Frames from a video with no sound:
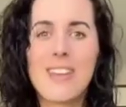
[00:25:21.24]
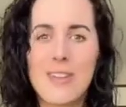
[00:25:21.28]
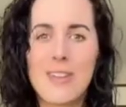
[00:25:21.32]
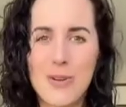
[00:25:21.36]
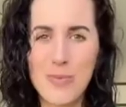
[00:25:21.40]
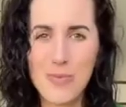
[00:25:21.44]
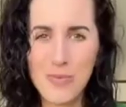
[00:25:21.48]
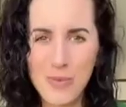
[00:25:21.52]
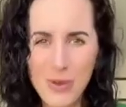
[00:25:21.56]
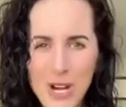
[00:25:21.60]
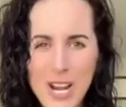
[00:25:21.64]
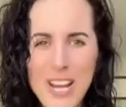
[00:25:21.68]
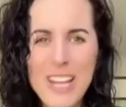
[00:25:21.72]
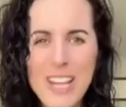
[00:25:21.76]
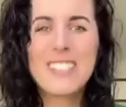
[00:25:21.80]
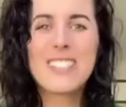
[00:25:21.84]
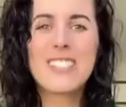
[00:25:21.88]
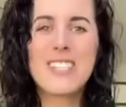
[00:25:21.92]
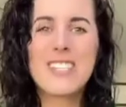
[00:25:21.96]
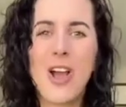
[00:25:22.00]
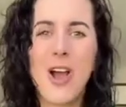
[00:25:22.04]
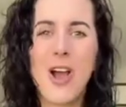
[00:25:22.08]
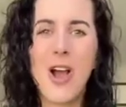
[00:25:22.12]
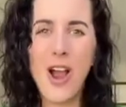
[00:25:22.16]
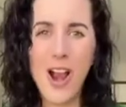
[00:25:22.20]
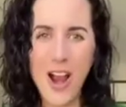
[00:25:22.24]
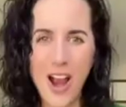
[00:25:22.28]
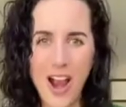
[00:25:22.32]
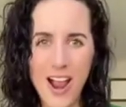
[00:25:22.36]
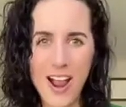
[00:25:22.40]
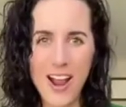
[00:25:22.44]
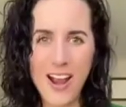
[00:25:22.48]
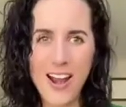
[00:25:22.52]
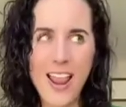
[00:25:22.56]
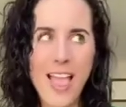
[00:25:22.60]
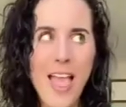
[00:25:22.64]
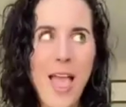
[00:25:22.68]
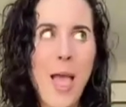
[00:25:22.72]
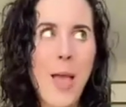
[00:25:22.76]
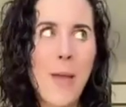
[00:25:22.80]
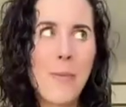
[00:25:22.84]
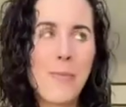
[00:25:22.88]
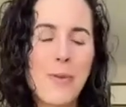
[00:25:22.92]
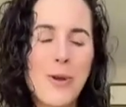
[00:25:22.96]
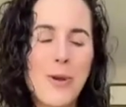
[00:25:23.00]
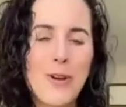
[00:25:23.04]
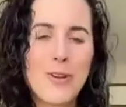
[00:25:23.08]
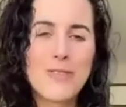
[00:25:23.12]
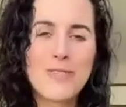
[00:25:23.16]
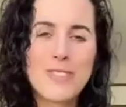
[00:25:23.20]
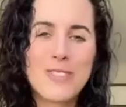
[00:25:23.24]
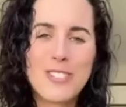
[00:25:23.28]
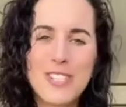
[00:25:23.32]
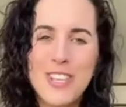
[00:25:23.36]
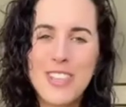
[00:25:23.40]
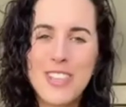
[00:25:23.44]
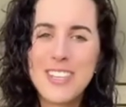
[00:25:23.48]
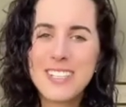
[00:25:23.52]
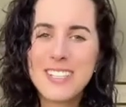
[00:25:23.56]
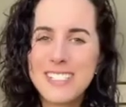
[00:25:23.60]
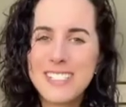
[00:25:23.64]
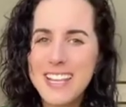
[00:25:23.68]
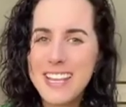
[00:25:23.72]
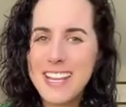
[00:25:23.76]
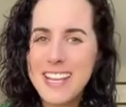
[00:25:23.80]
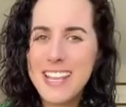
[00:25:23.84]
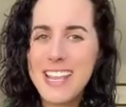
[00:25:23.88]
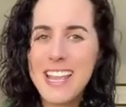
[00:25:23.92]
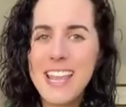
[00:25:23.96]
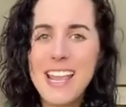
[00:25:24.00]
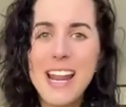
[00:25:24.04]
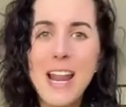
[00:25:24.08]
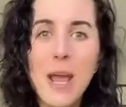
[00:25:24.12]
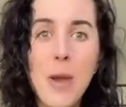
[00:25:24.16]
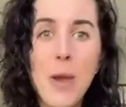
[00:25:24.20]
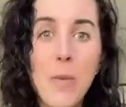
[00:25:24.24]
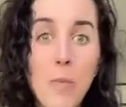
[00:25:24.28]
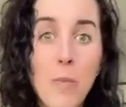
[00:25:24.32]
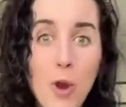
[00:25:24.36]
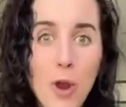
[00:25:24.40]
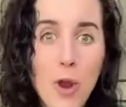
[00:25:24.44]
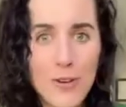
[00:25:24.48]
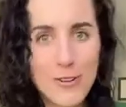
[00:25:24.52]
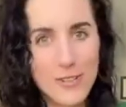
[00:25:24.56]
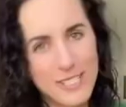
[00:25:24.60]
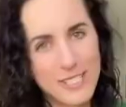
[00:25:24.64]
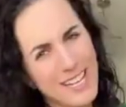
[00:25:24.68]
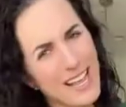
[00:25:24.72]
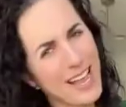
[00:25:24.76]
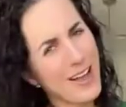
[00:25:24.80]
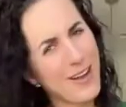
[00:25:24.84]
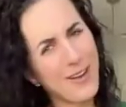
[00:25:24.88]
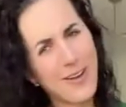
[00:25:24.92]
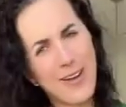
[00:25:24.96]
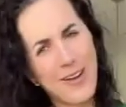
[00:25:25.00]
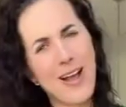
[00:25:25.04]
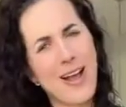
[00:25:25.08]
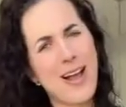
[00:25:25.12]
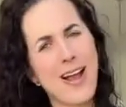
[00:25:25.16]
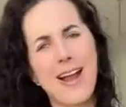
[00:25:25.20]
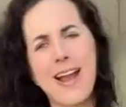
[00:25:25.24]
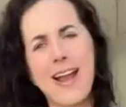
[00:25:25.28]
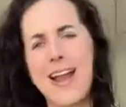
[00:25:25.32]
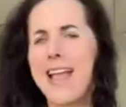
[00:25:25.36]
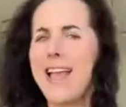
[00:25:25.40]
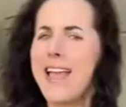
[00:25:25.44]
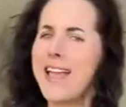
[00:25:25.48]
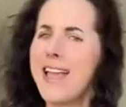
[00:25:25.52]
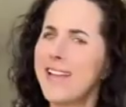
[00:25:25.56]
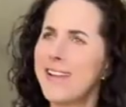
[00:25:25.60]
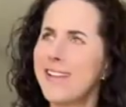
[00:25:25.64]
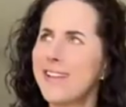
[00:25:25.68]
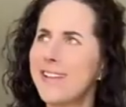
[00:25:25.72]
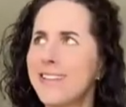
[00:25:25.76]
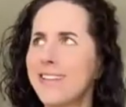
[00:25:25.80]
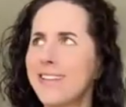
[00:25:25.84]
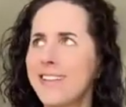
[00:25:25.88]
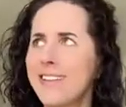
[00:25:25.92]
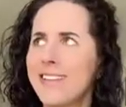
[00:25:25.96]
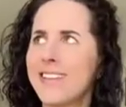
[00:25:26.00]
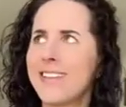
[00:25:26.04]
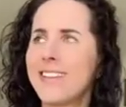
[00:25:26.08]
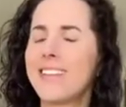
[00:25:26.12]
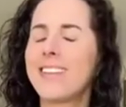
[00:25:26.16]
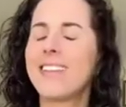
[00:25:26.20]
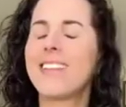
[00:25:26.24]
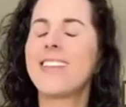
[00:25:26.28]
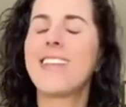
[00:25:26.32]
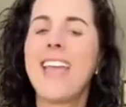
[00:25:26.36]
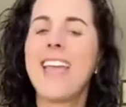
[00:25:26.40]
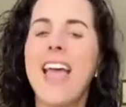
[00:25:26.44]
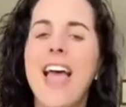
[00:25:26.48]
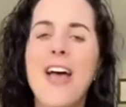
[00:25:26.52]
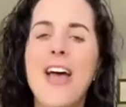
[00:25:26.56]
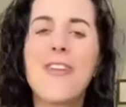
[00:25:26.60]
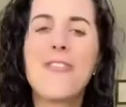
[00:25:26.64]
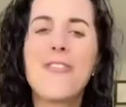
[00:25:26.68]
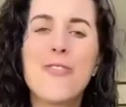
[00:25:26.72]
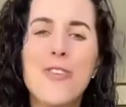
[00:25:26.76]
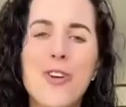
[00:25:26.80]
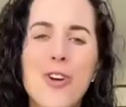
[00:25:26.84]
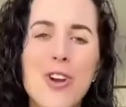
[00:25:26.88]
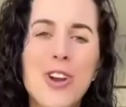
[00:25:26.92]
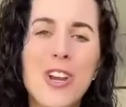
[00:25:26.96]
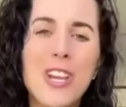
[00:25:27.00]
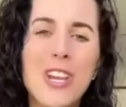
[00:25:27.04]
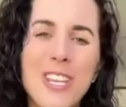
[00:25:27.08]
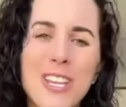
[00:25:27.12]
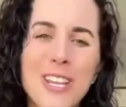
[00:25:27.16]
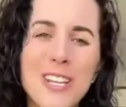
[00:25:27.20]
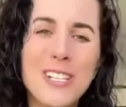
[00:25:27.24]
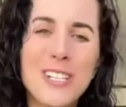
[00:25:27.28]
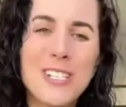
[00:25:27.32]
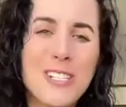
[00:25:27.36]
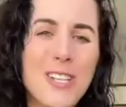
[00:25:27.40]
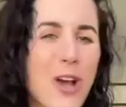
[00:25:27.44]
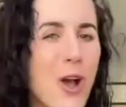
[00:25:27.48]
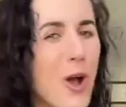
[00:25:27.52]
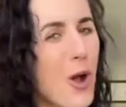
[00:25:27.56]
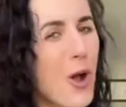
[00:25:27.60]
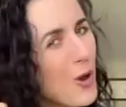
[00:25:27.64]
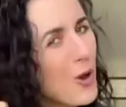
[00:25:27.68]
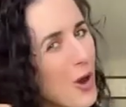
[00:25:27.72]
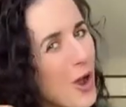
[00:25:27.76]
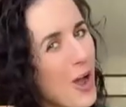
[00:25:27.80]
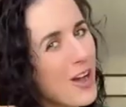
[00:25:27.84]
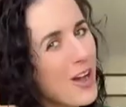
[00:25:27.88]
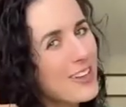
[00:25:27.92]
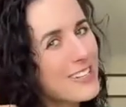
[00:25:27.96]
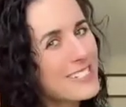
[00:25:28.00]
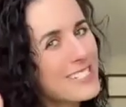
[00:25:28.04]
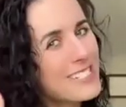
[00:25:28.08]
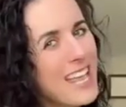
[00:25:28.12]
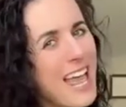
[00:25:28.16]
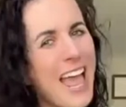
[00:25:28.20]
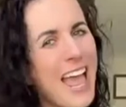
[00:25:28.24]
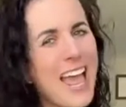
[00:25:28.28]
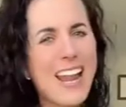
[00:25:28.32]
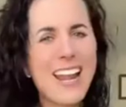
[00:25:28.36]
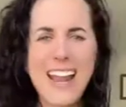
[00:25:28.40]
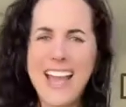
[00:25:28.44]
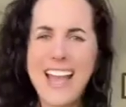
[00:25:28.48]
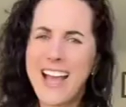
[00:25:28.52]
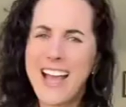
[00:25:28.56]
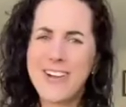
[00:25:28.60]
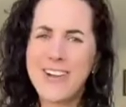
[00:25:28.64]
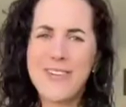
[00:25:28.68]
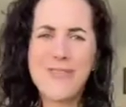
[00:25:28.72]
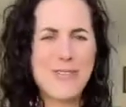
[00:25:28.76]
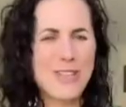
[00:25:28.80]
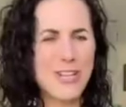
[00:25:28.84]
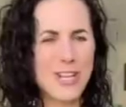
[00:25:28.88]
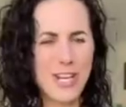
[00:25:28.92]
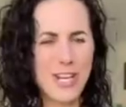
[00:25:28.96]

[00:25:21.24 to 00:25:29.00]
I know it breaks your heart. Moved to the city and I broke down crying. 4 years, no calls. Now